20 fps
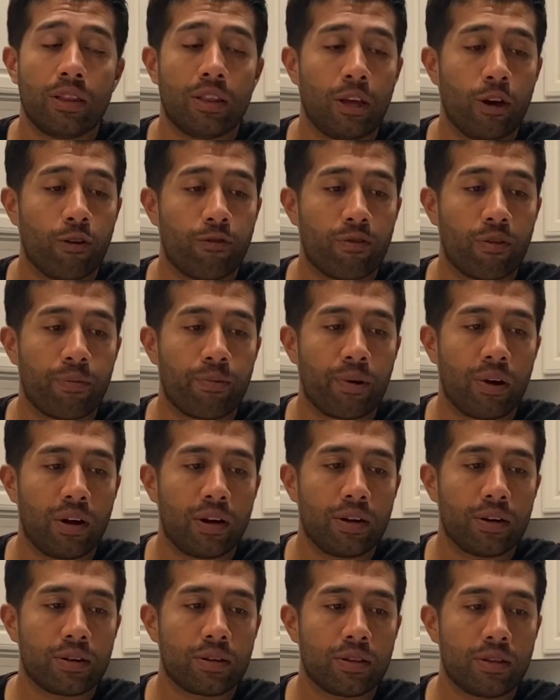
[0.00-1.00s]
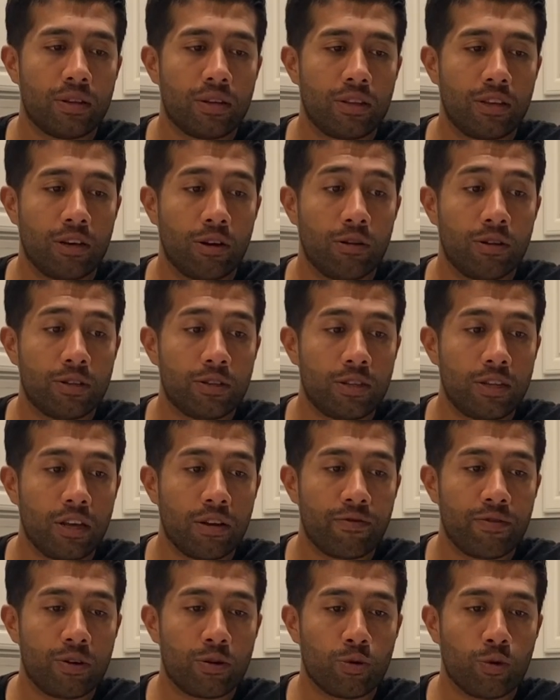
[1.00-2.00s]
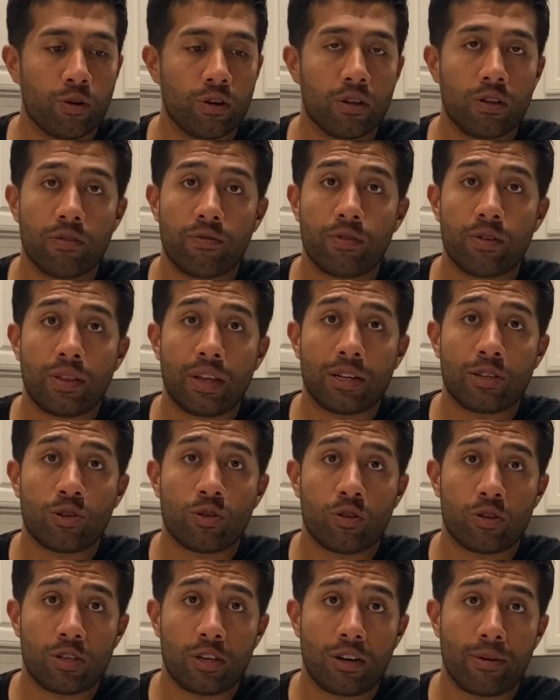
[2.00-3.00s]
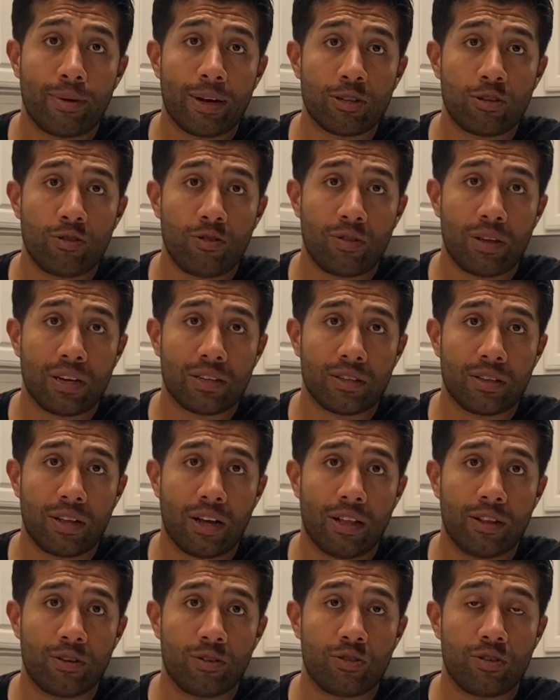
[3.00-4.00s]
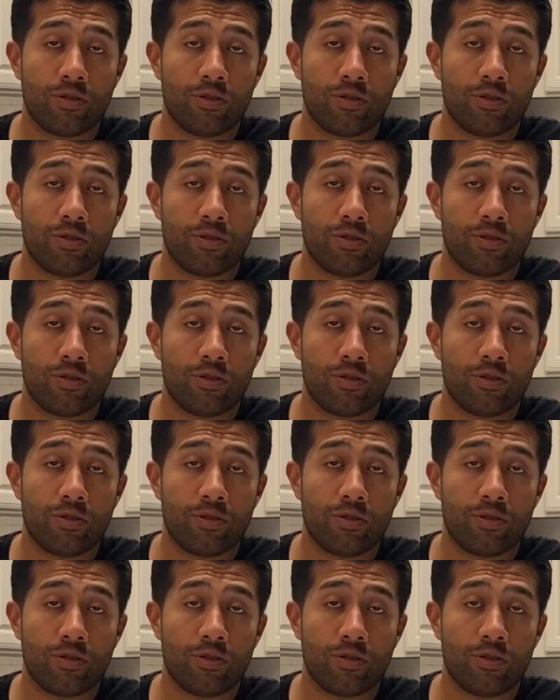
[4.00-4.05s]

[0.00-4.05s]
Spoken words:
They offer a product, the Öhlins DFE coilover, that starts at about $2,000.